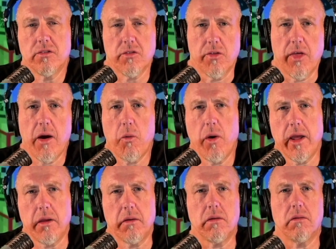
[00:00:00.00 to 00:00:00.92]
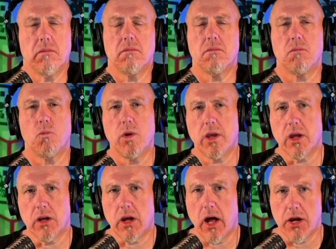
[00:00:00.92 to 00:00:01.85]
so that way we
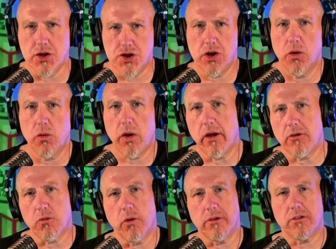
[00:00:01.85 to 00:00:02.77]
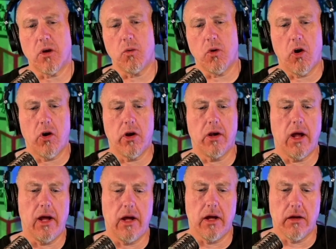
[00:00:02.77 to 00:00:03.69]
can kind of showcase what's going
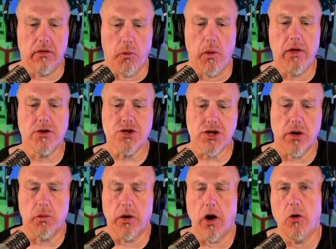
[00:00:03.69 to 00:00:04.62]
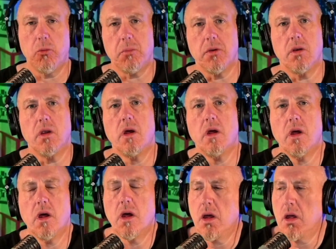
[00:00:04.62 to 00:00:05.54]
on. And the way the show would open,
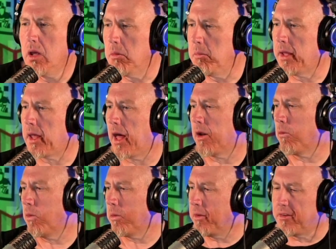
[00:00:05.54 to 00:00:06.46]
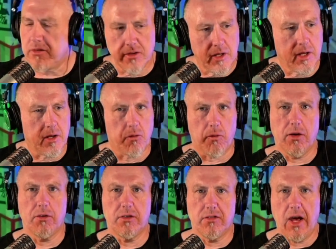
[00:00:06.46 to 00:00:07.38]
we'd be sitting
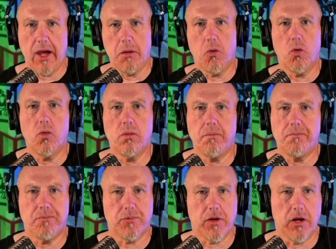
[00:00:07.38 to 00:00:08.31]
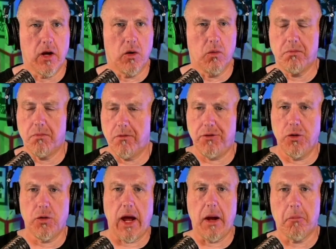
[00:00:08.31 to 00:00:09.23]
around a table, a
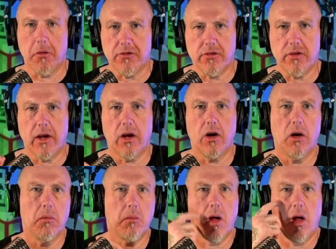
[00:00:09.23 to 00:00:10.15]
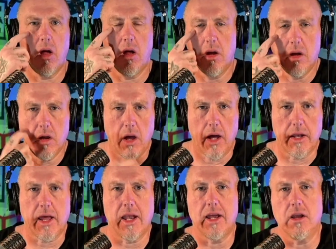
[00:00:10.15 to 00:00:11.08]
few cameras set up.
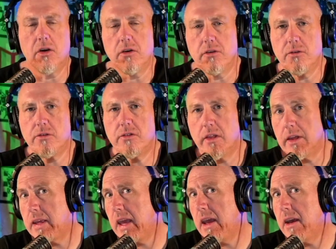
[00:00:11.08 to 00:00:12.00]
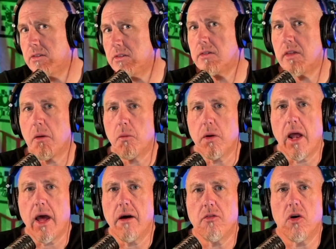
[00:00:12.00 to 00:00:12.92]
I'd kind of introduce the guests that
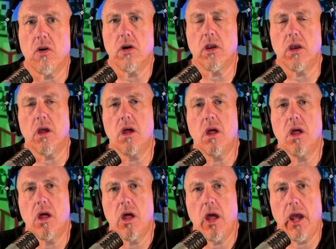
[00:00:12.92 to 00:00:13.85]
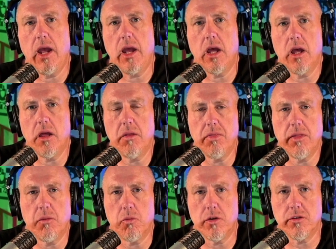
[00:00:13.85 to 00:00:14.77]
we'd have on, and
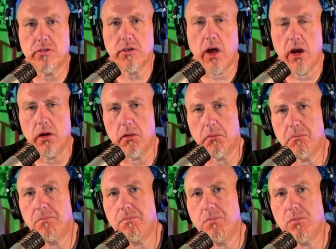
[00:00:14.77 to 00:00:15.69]
then we just kind of,